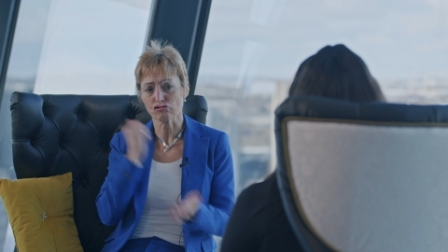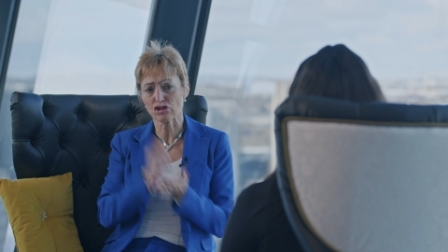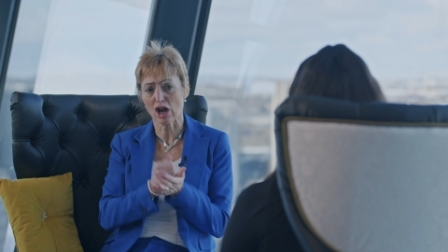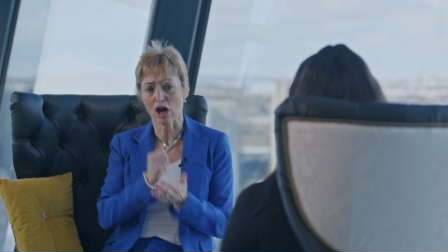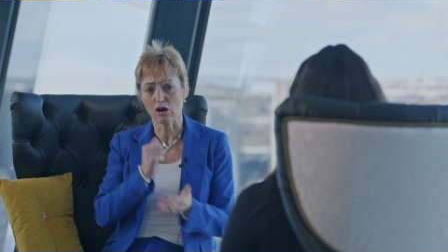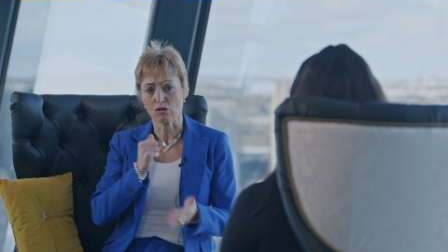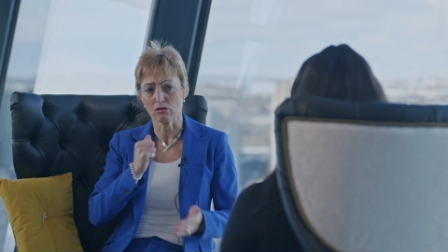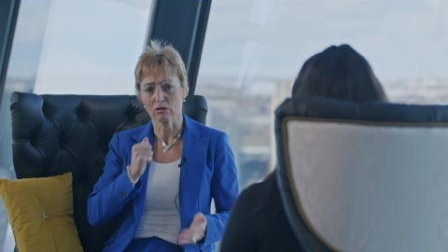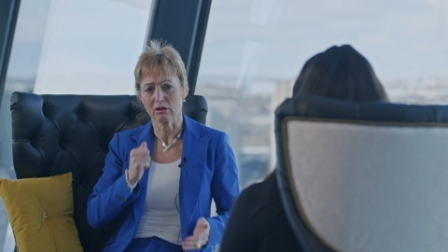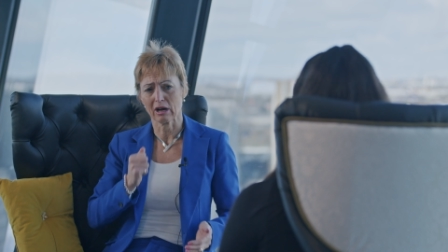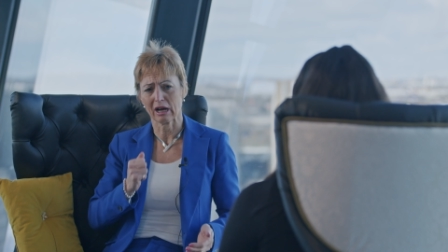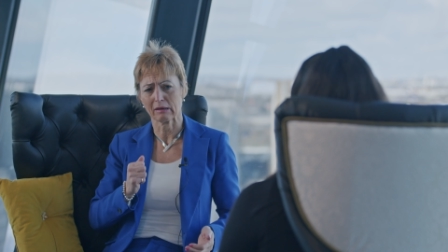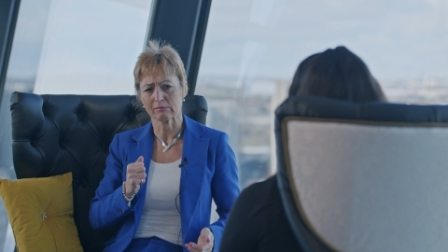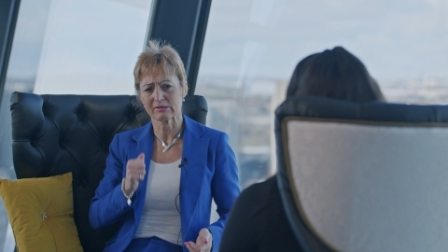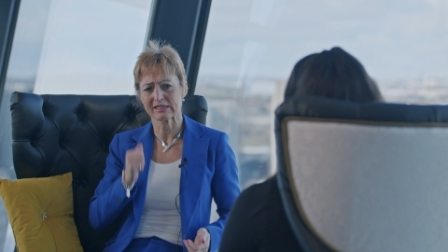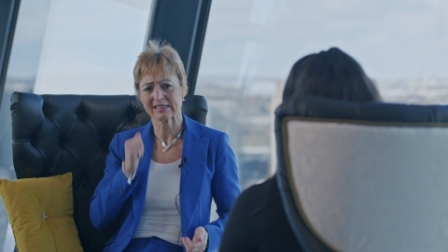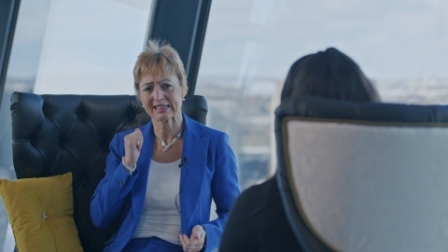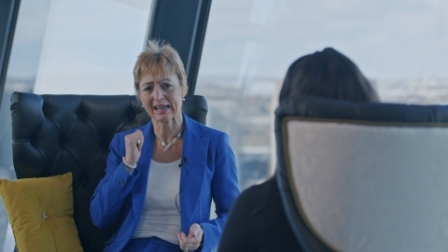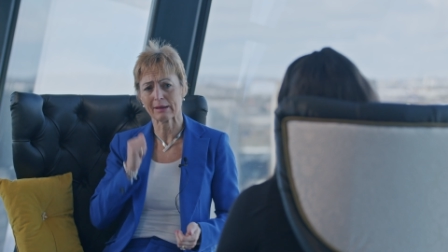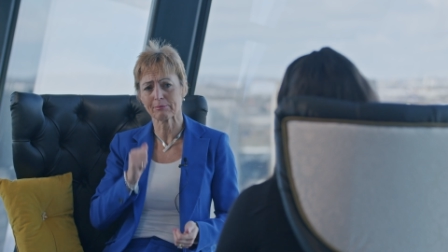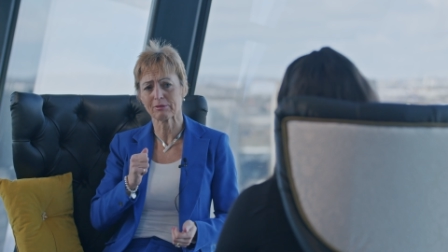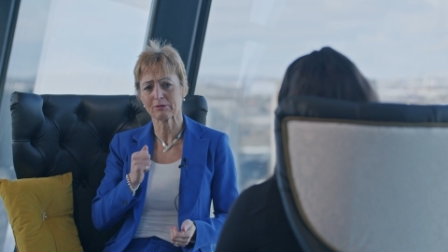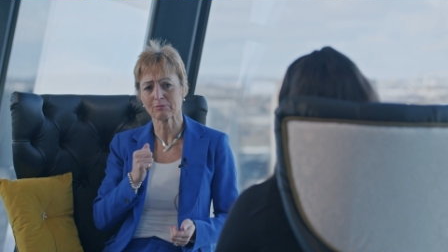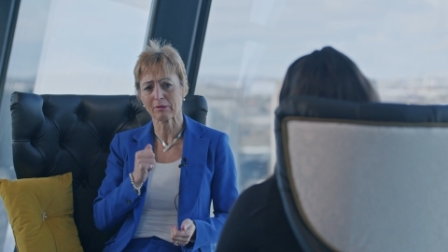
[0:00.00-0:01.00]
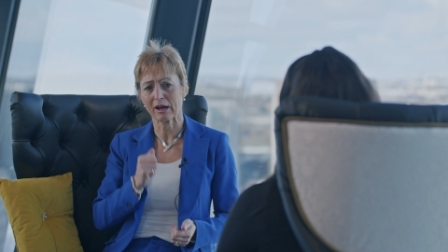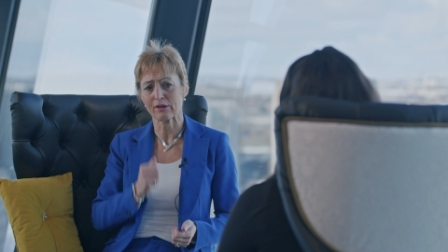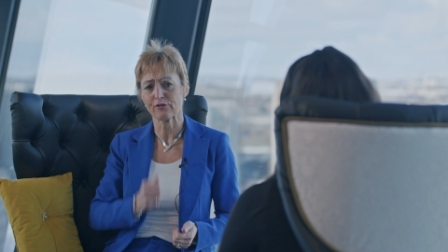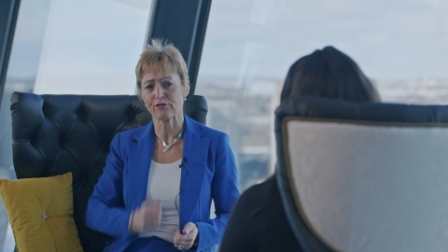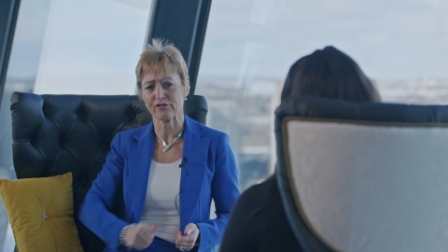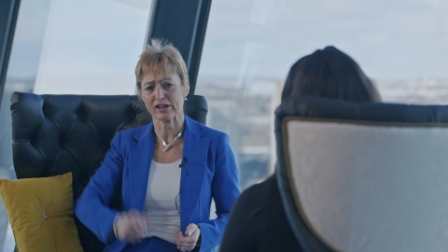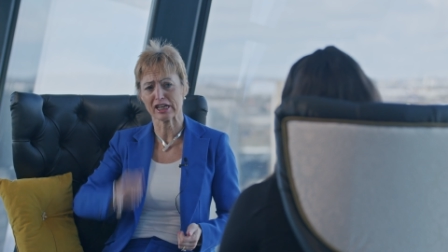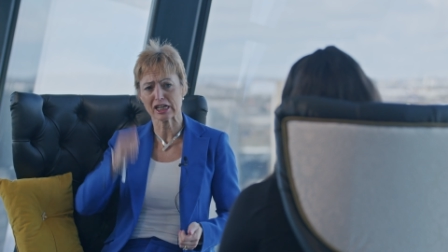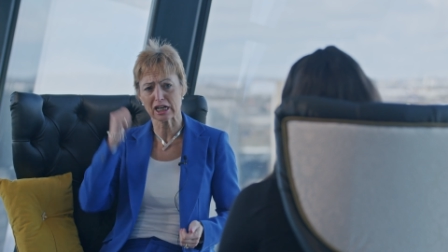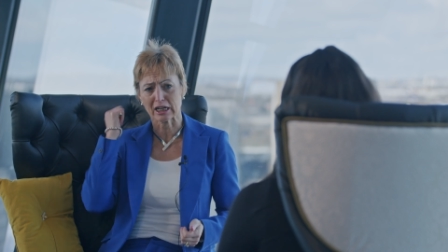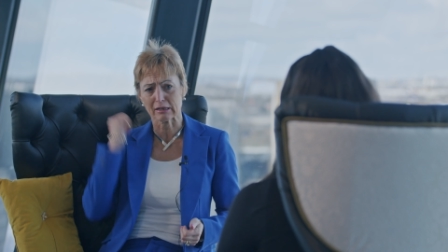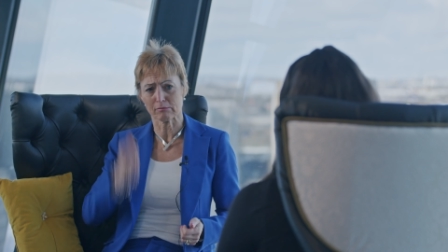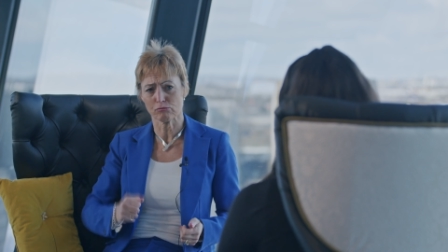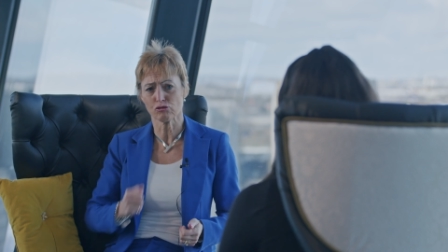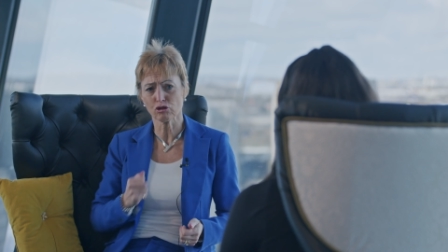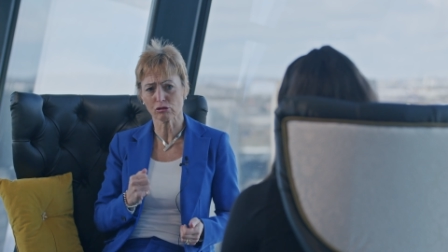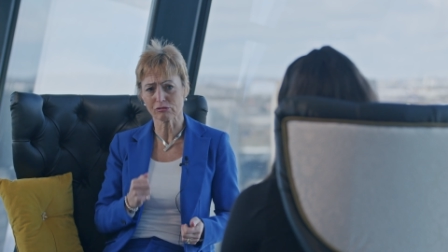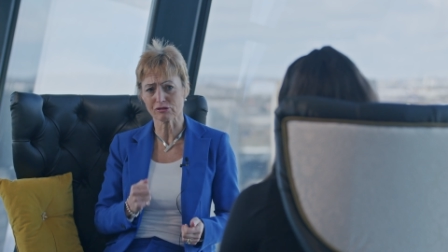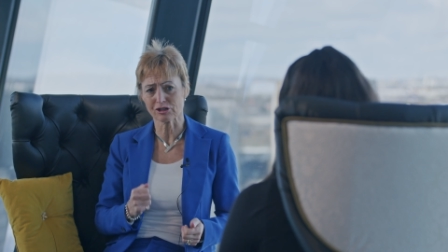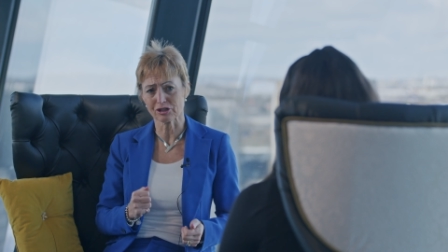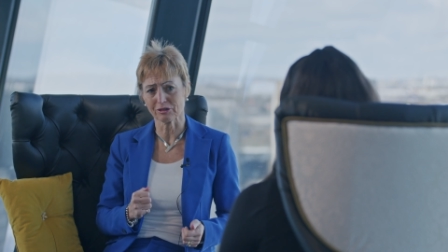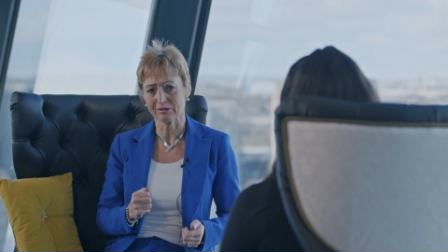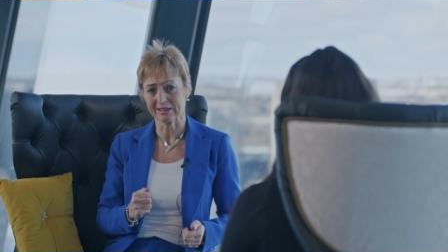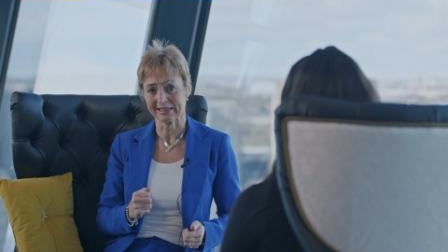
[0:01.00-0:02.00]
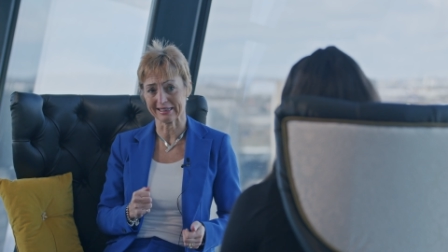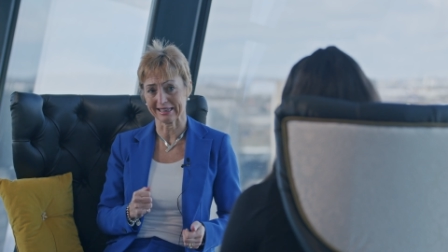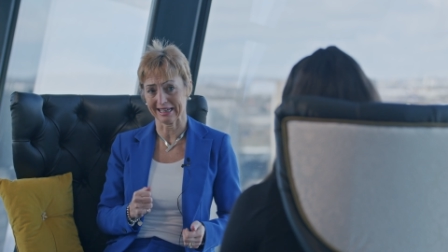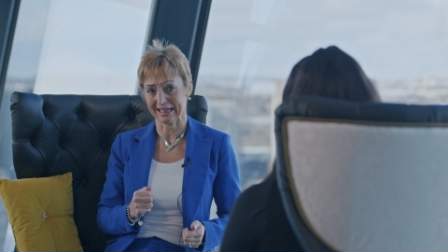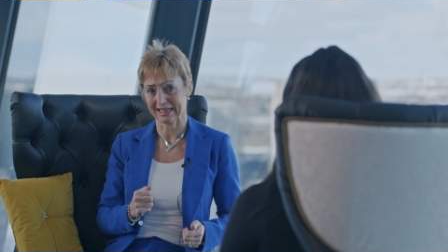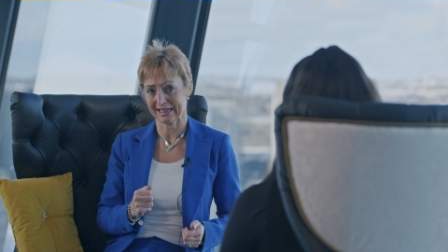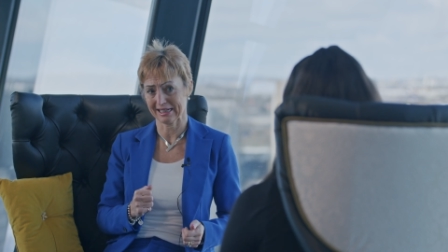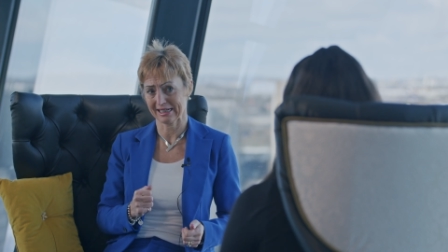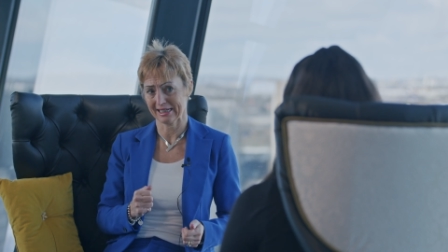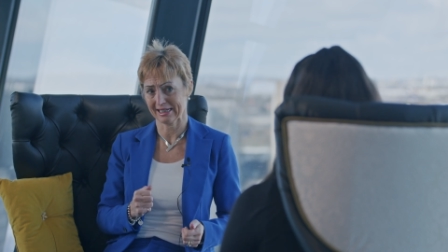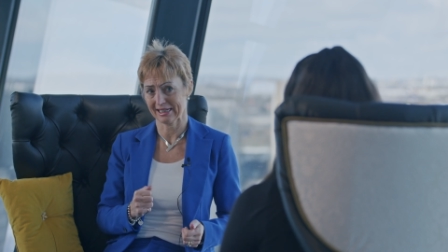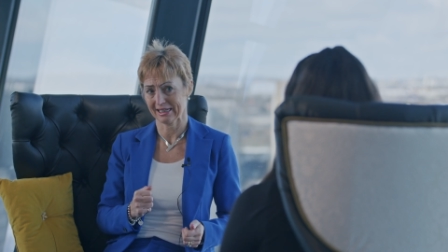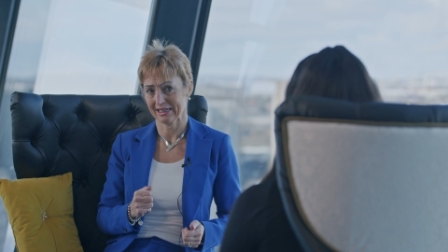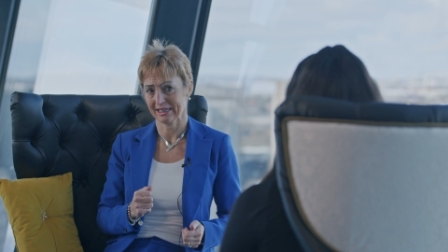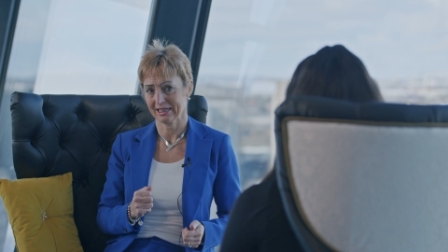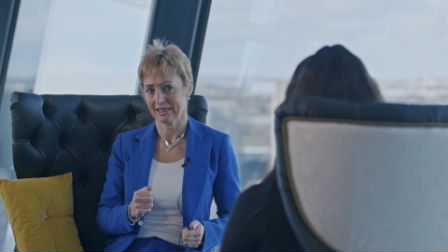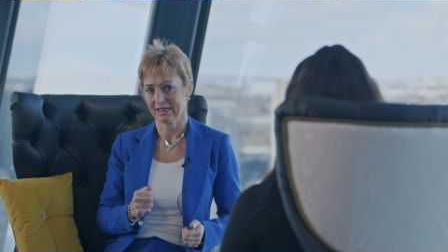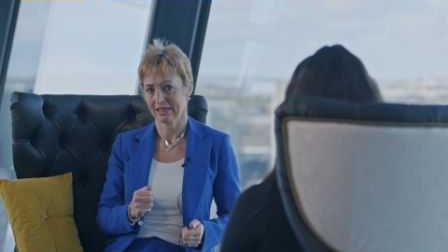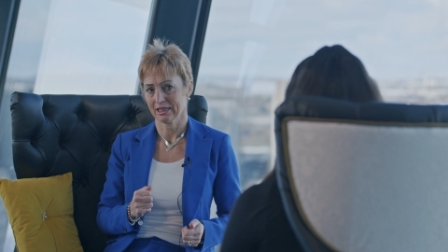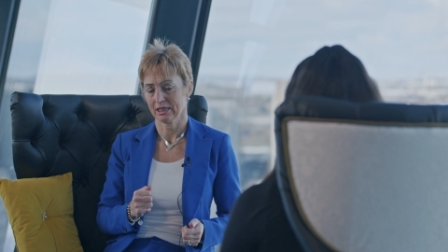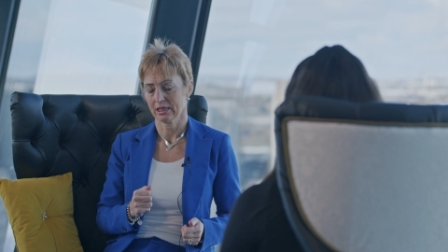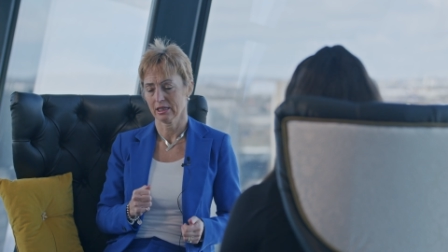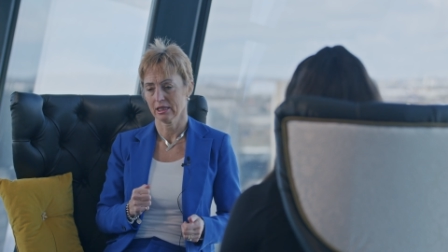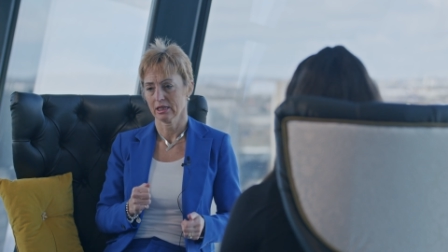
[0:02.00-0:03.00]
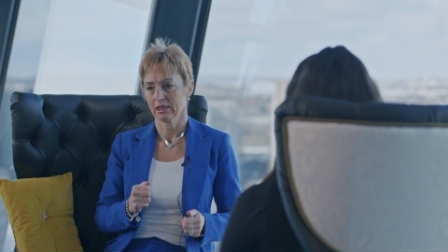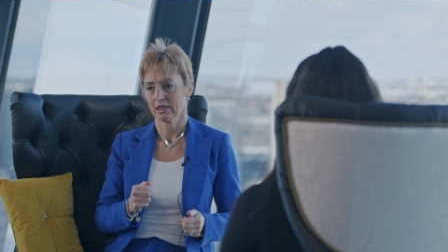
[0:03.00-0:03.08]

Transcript: No, I'm stamping my feet, I'm not doing that. Okay.